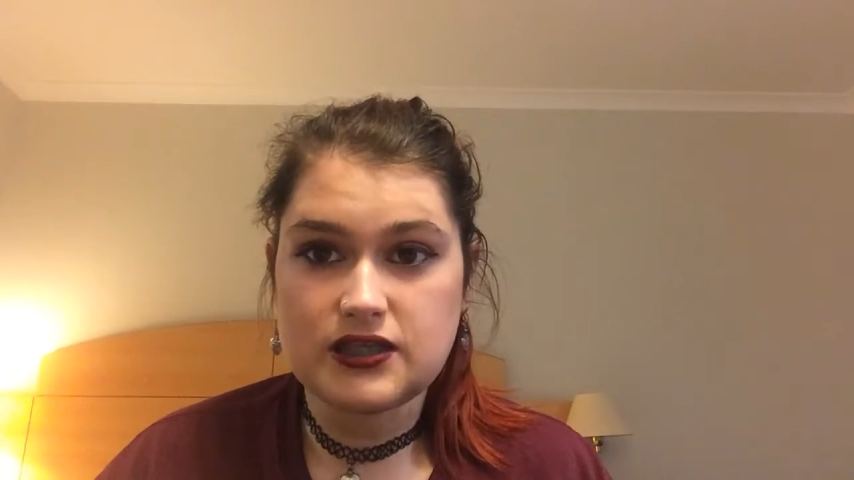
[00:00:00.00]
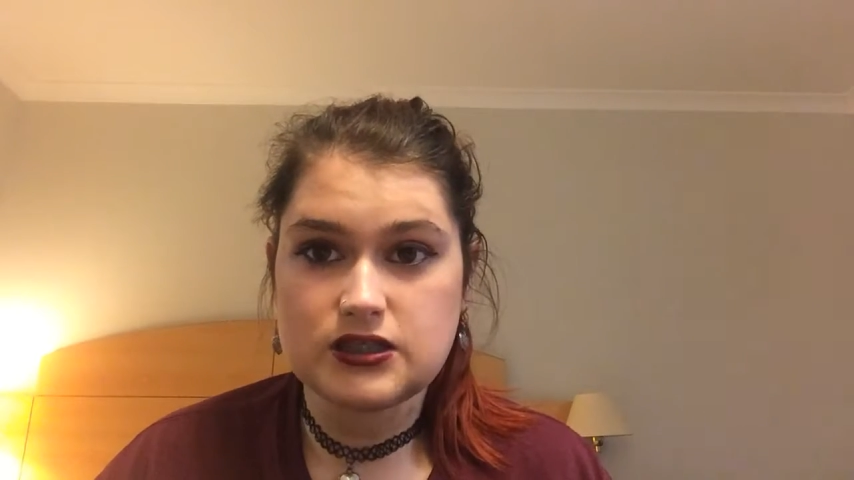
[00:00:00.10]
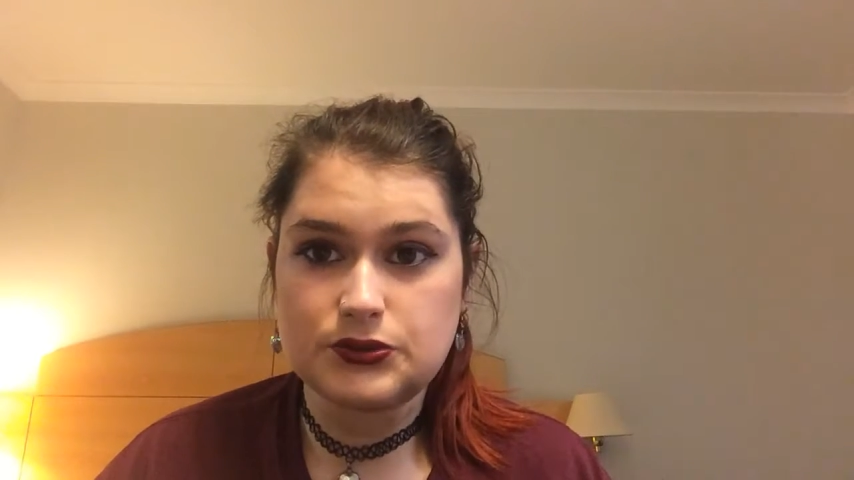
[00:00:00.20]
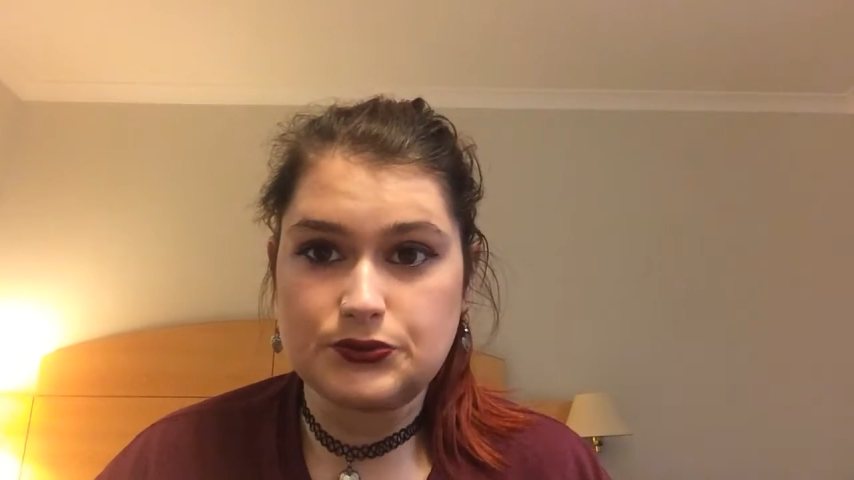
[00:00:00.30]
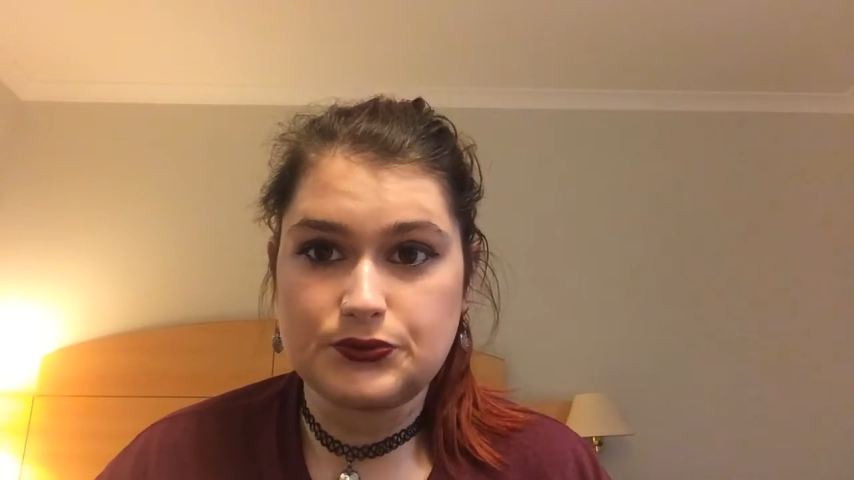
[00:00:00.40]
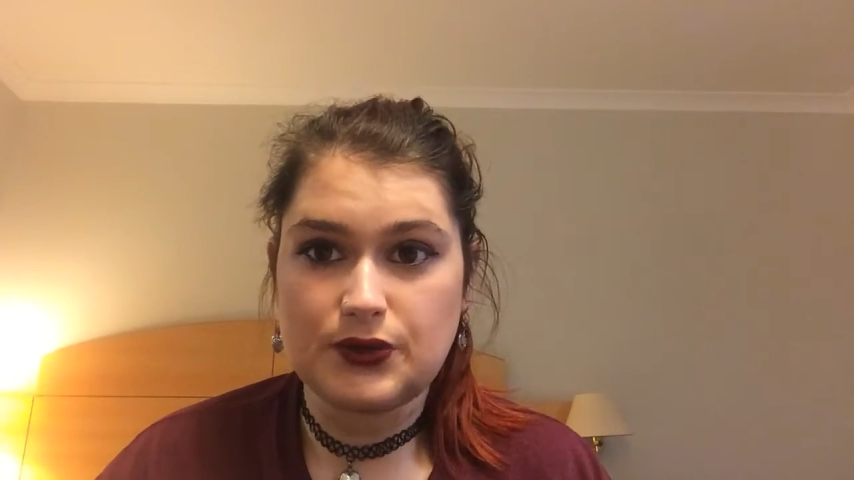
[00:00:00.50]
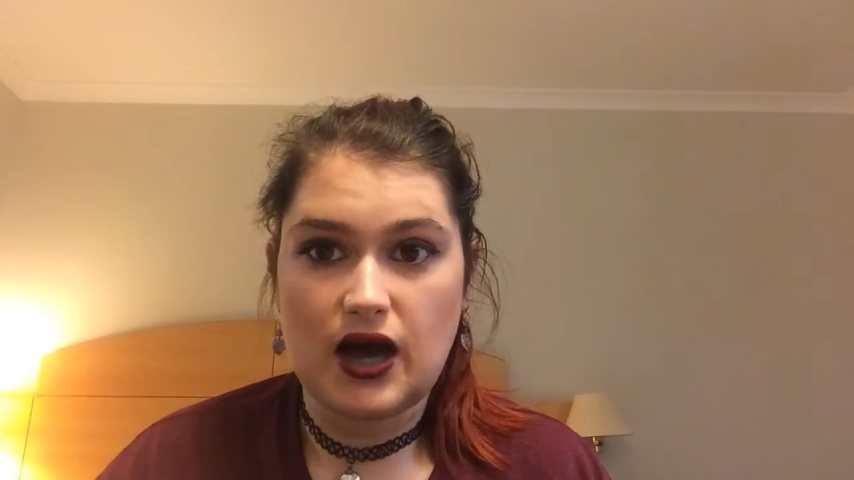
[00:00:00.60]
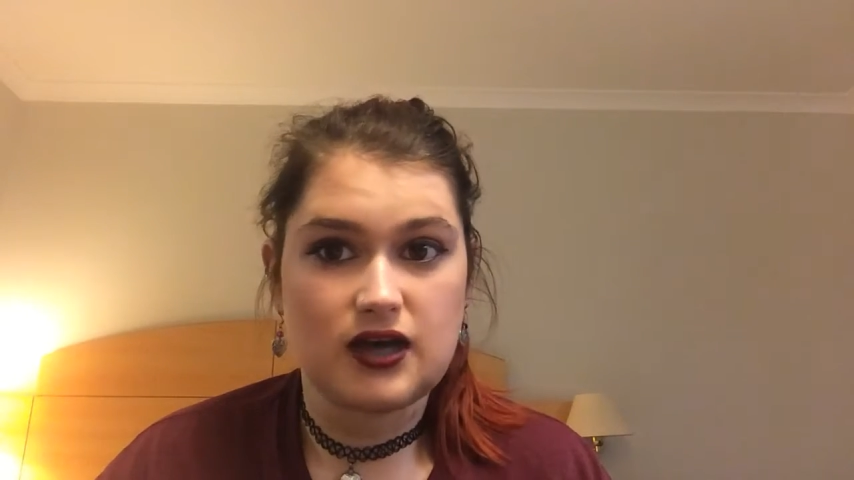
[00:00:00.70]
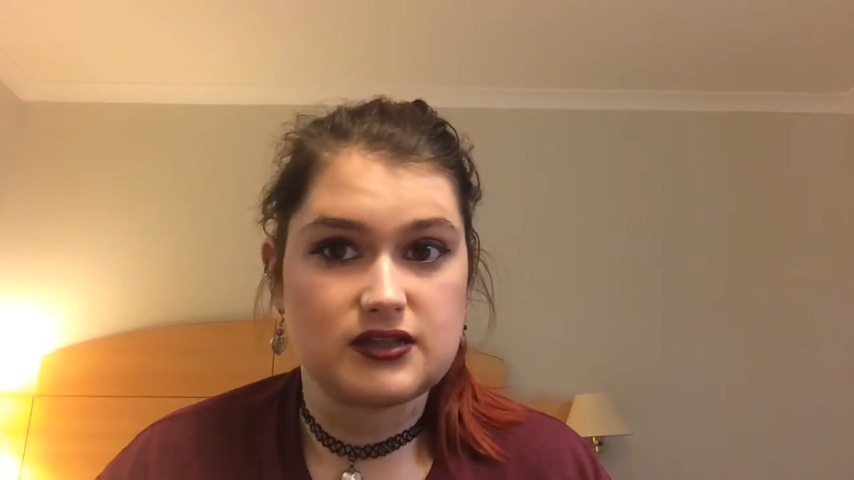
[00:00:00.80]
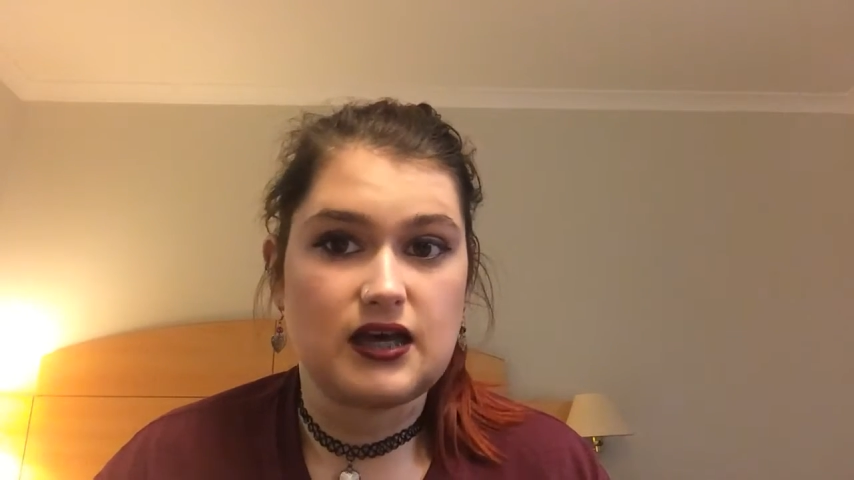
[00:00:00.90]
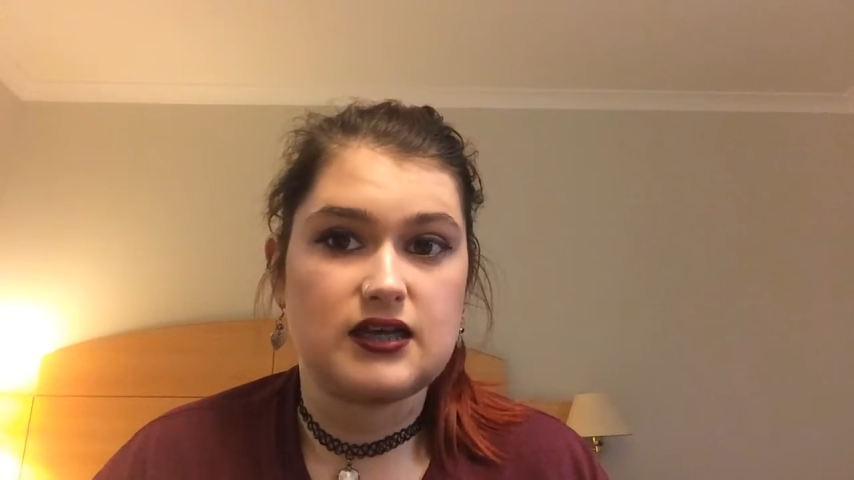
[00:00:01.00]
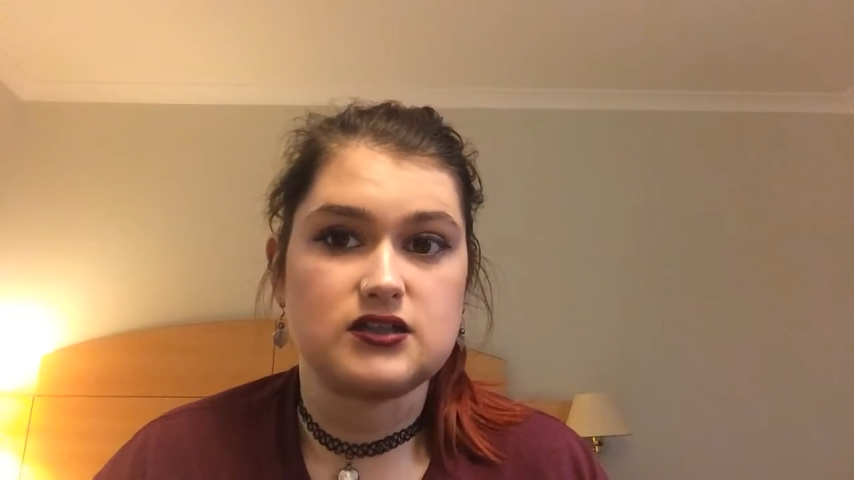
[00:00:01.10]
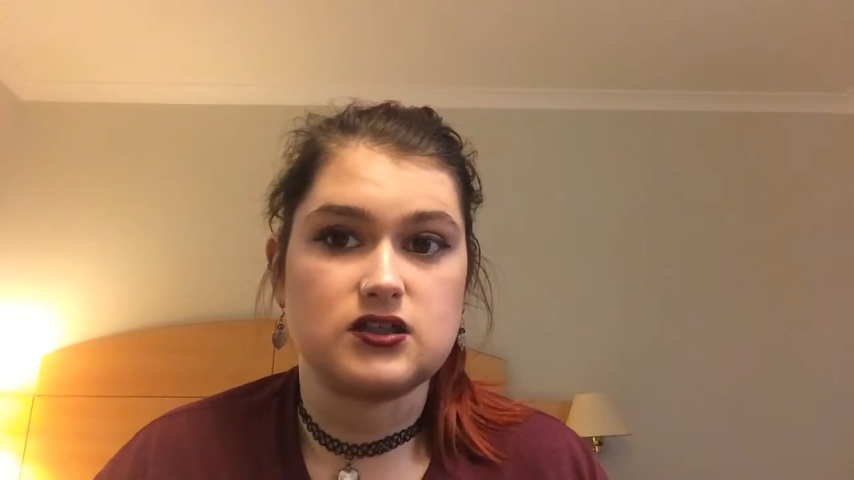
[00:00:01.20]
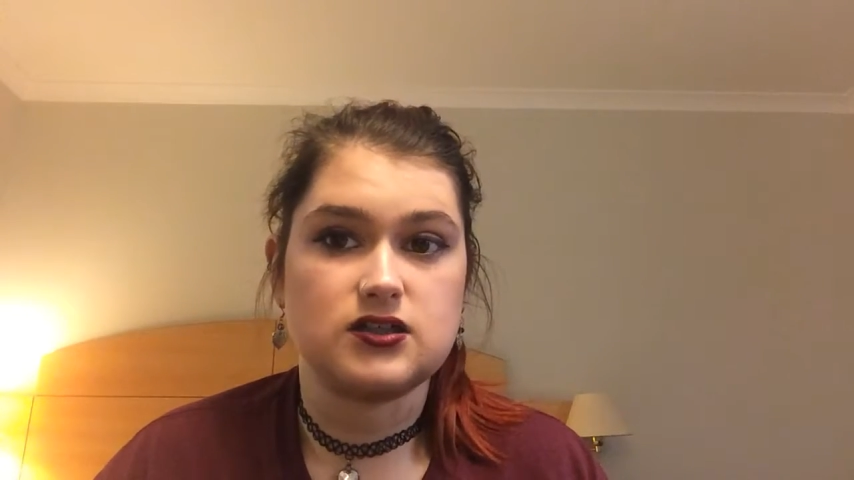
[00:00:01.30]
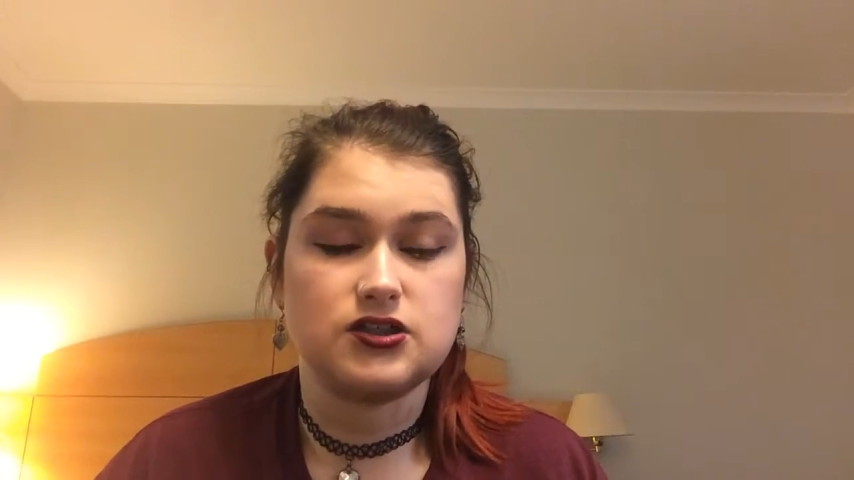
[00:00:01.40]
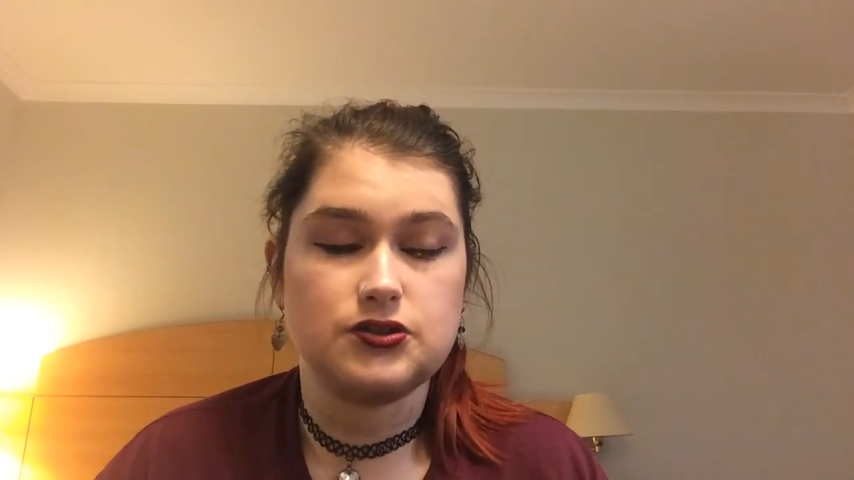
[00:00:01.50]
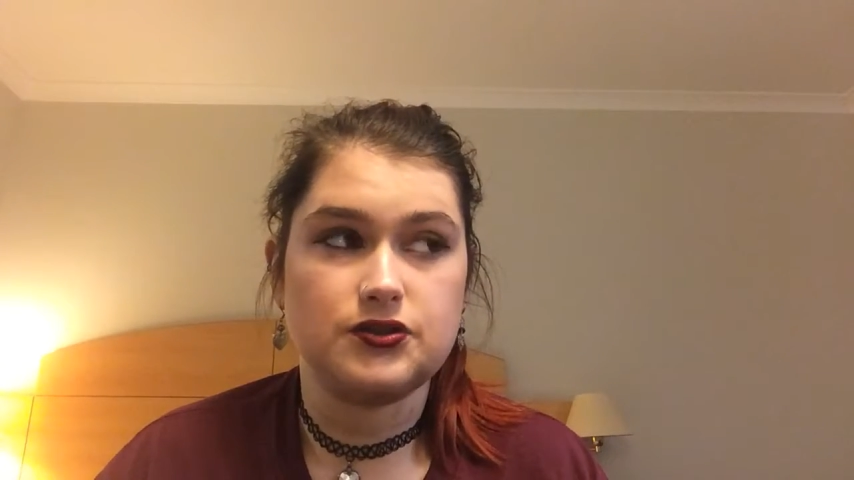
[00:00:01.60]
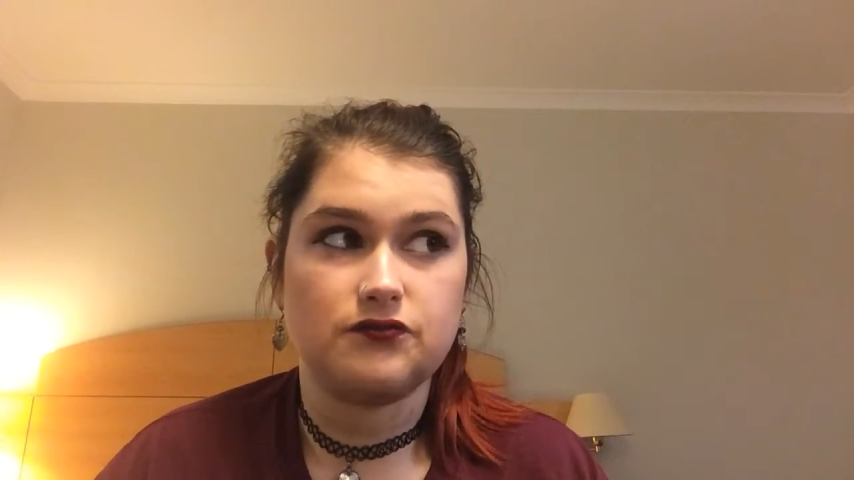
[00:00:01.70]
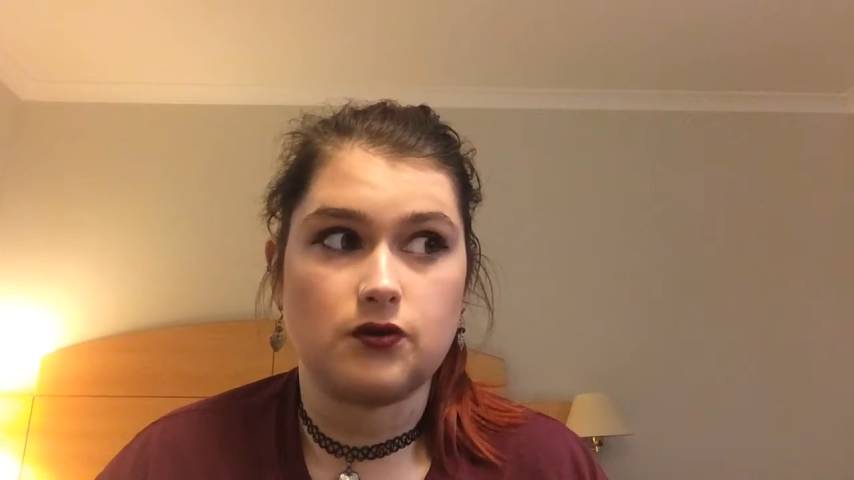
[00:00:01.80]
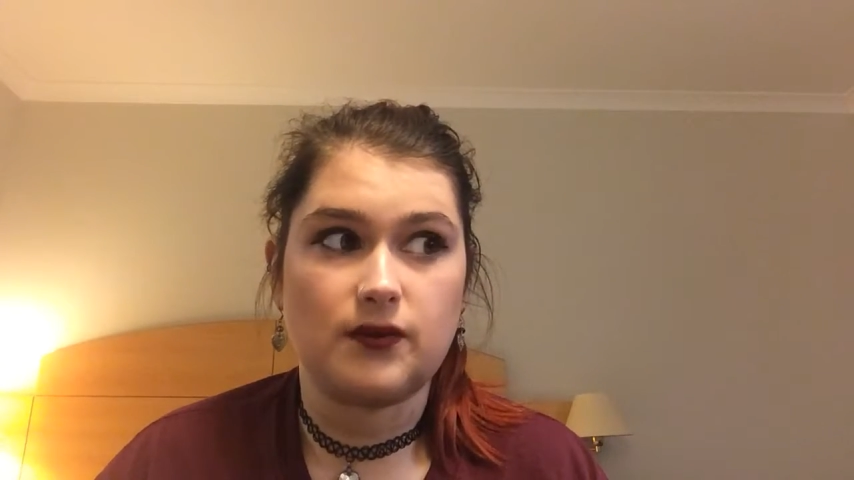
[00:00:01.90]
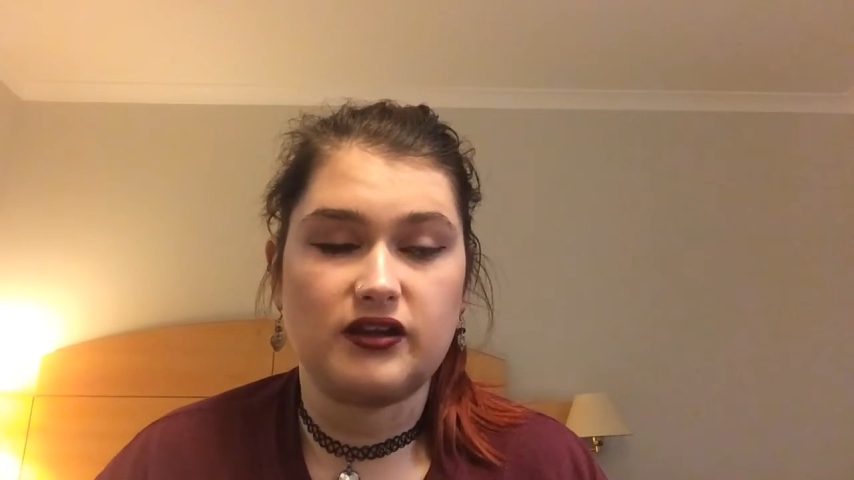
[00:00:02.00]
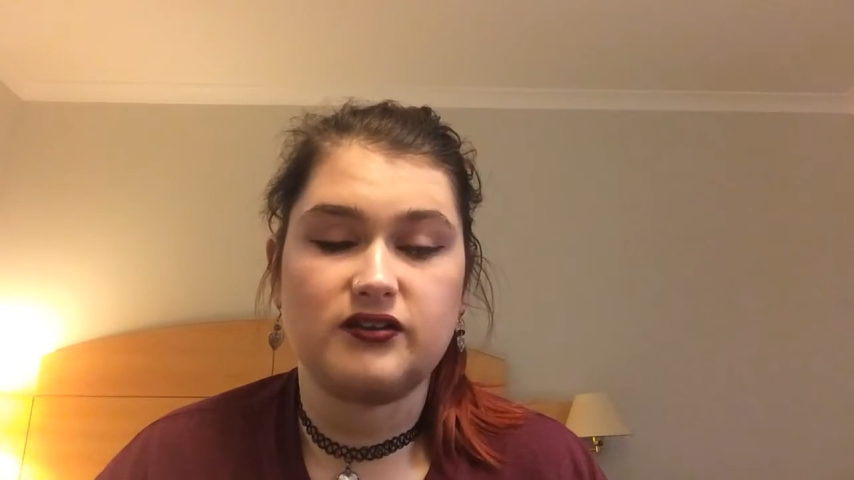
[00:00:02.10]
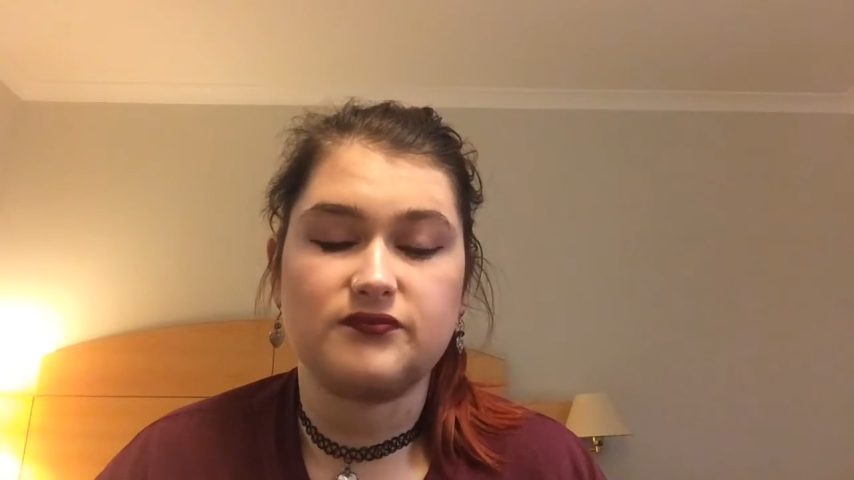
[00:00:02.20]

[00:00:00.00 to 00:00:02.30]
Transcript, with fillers: so I had to ask her to do it for me.